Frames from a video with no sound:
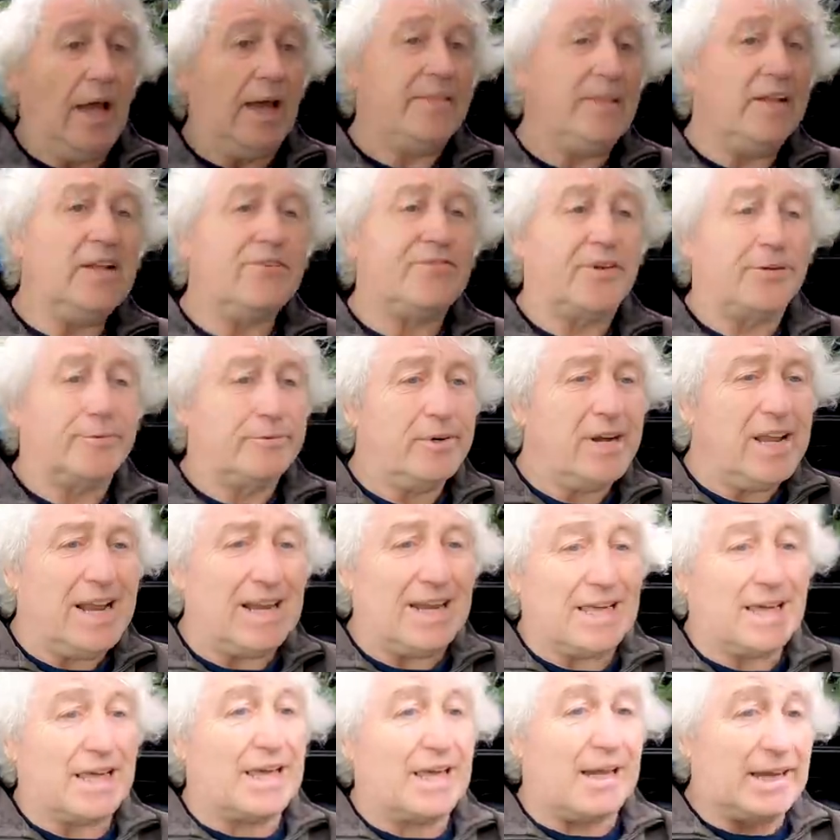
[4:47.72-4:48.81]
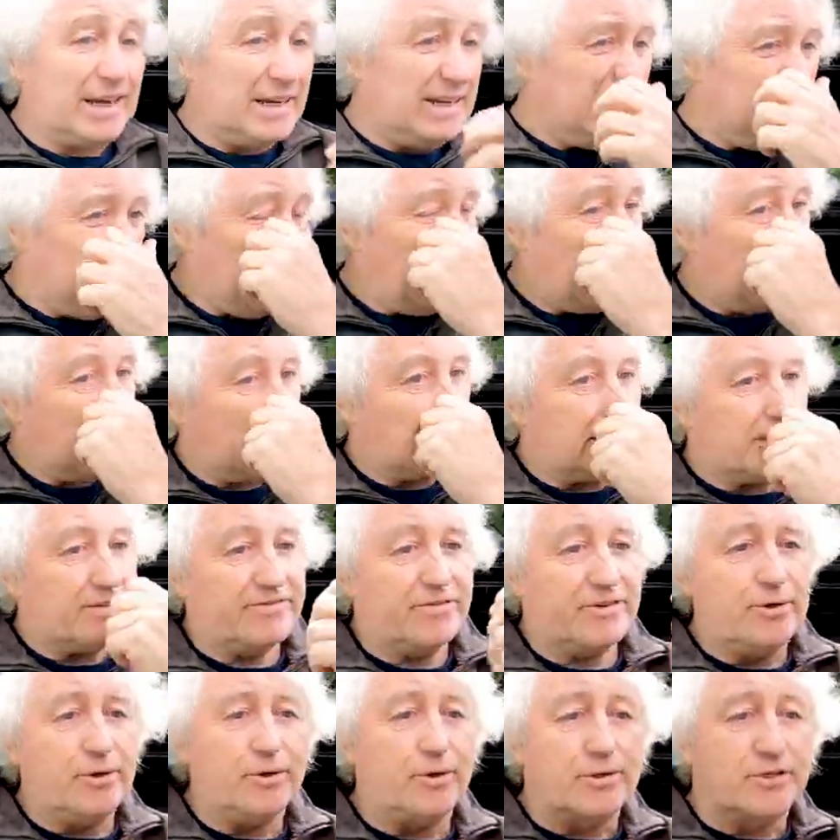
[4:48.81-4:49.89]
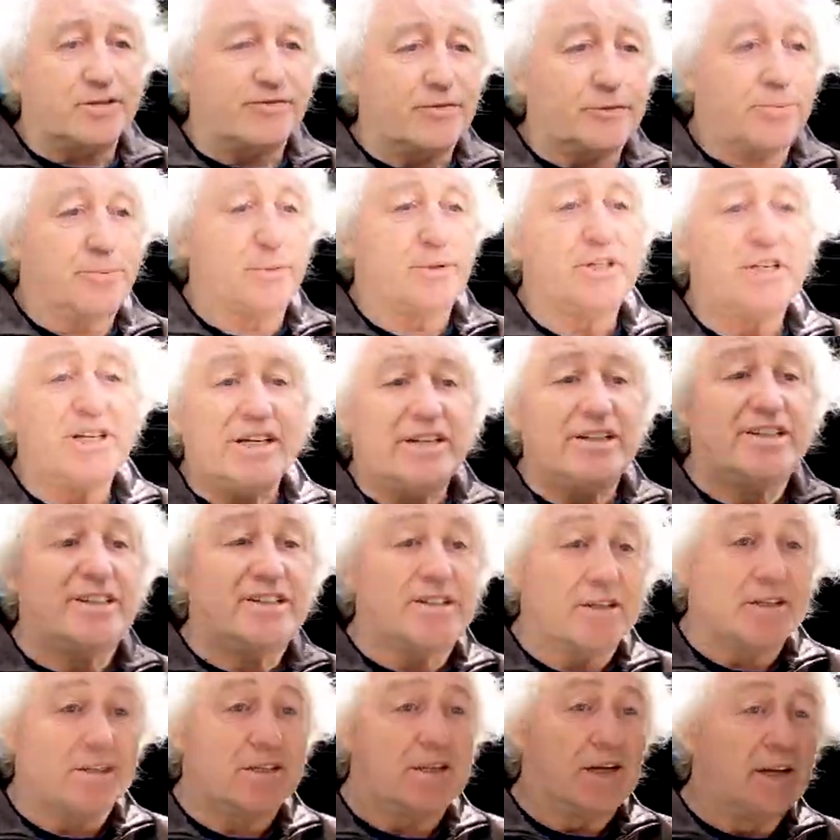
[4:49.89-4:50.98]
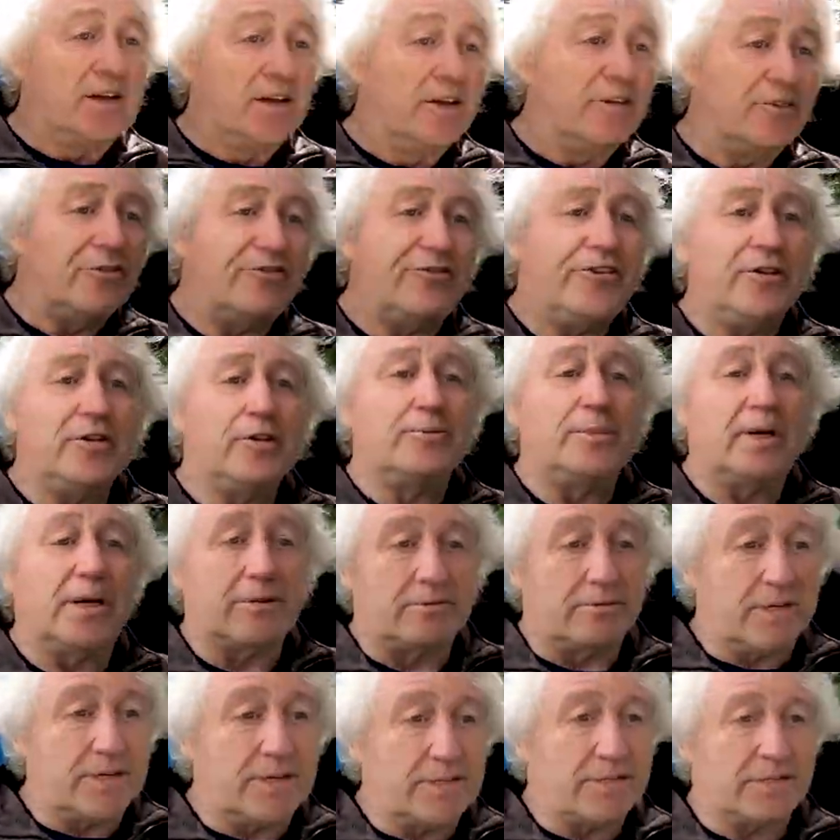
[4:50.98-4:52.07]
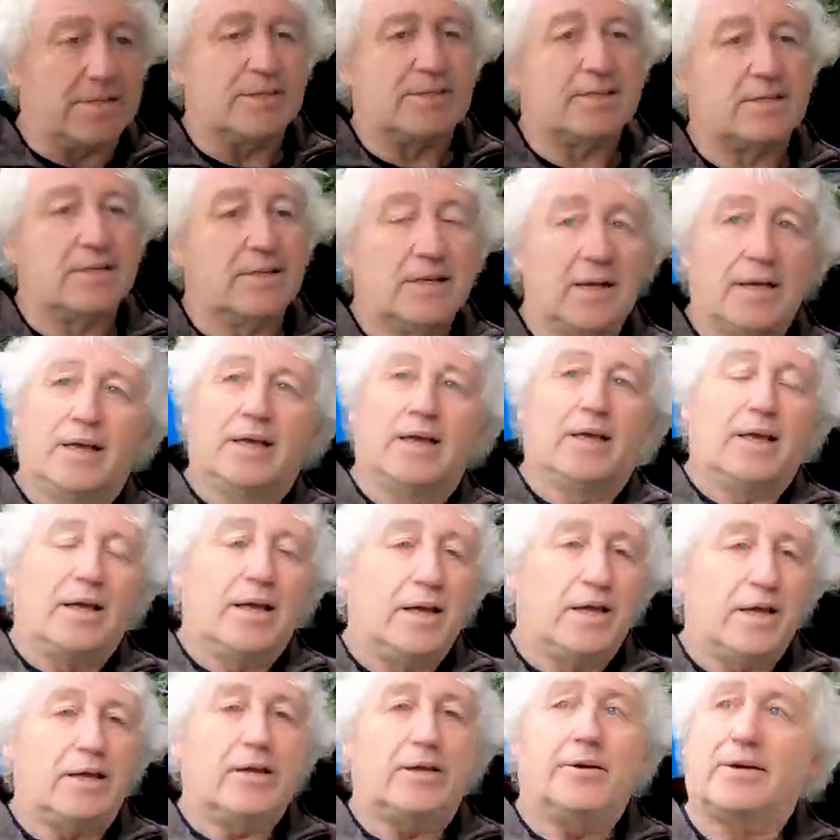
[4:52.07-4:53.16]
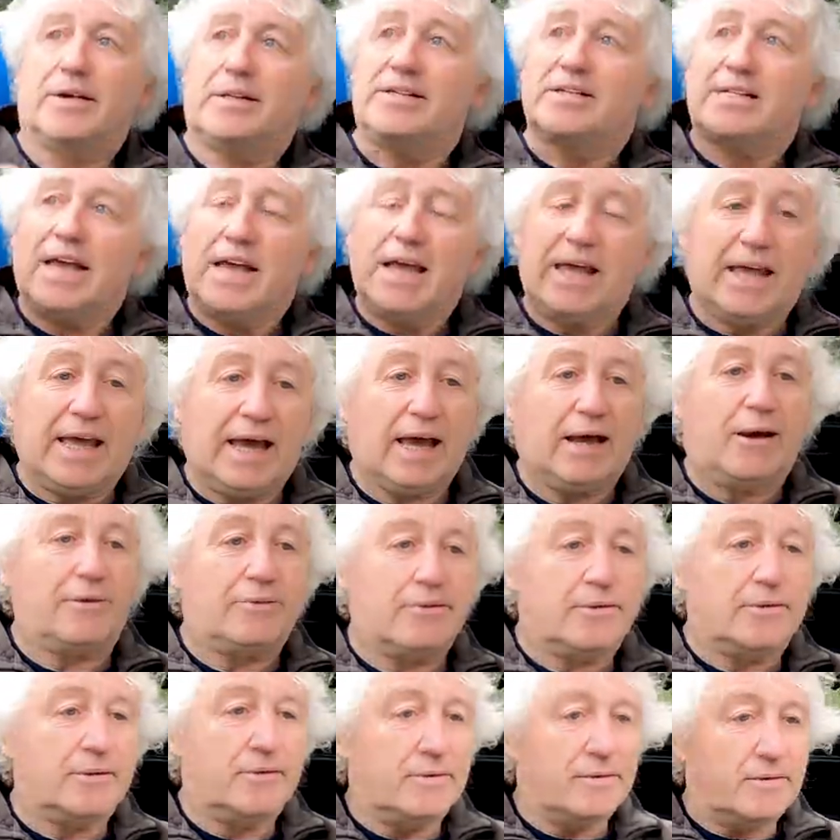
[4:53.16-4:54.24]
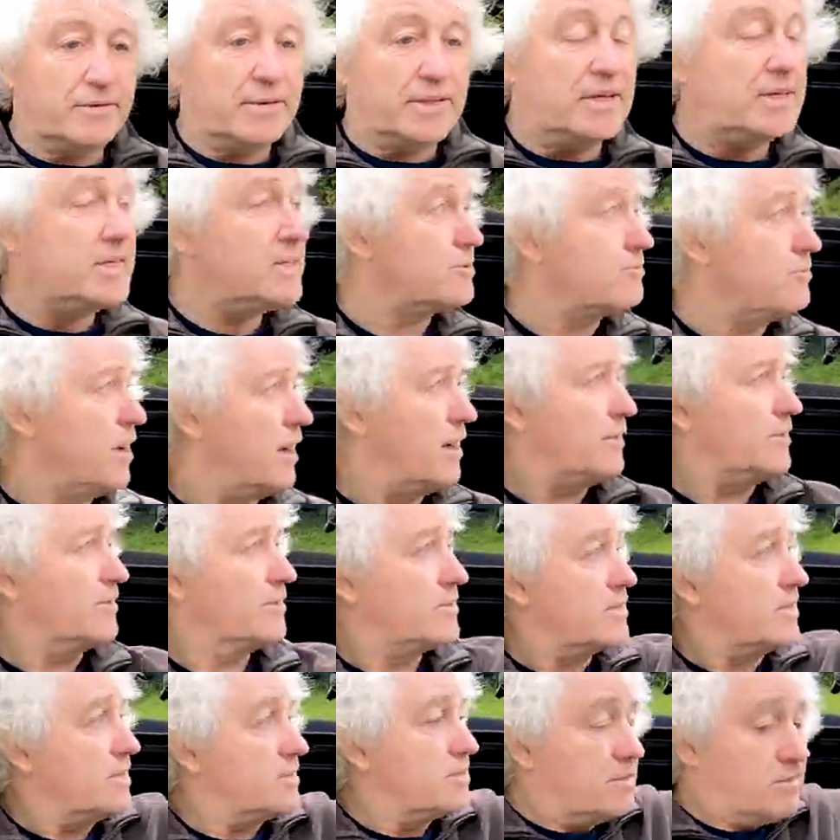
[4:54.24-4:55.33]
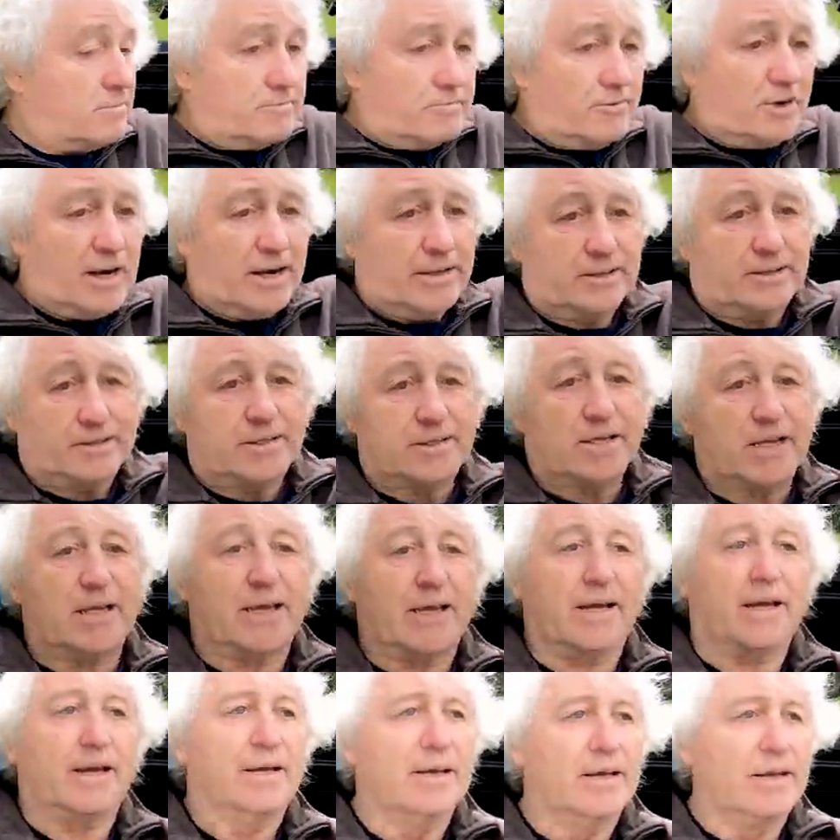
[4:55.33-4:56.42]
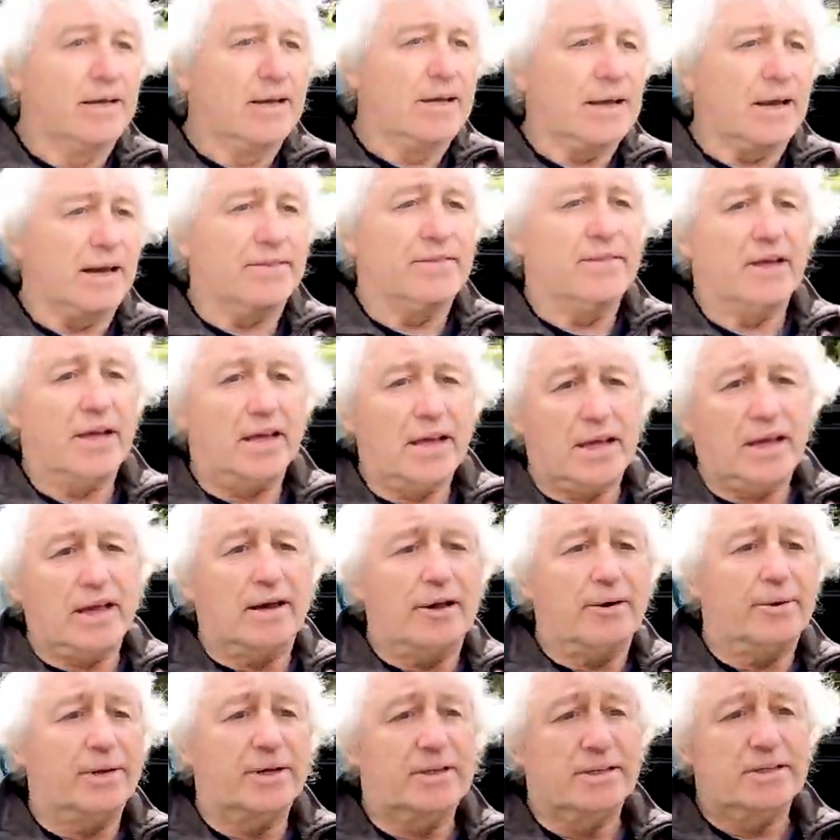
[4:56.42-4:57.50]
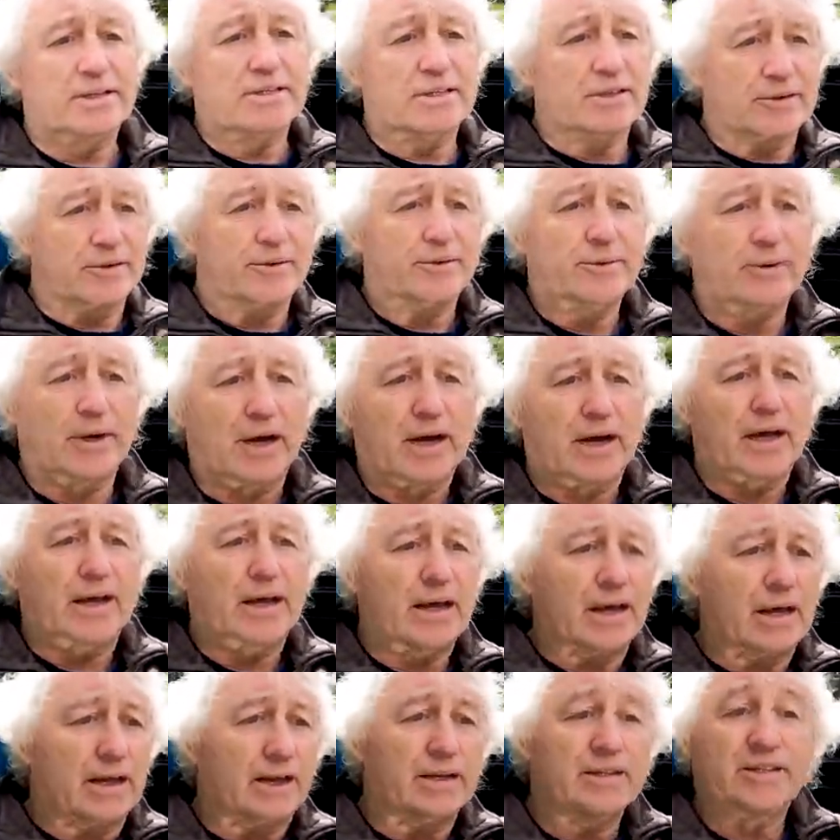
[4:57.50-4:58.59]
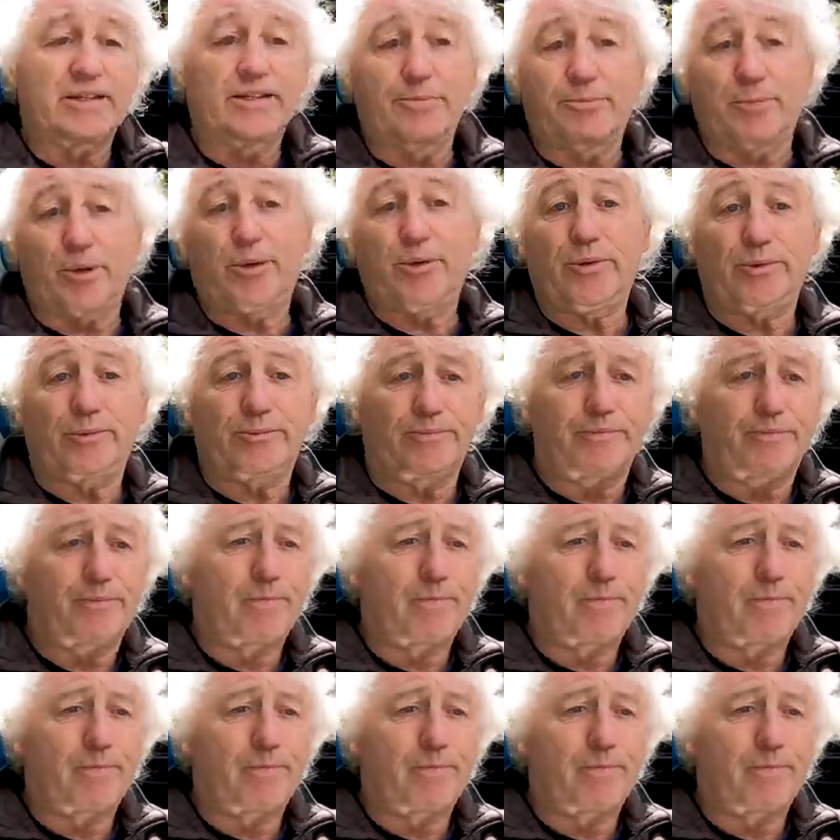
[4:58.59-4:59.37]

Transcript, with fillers: and then if you're really keen, and of course for pretentious filming reasons, you can take out these rails. There's rails here, and they go into, uh, into the boot.